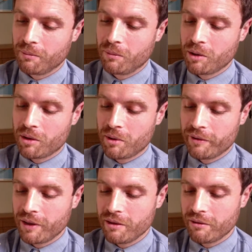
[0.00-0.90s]
Which one's my
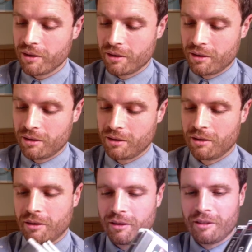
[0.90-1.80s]
favourite?
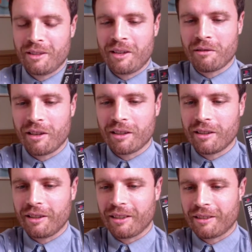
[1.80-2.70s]
This is another crack
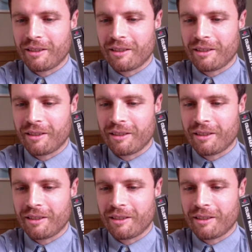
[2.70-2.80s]
there. Look.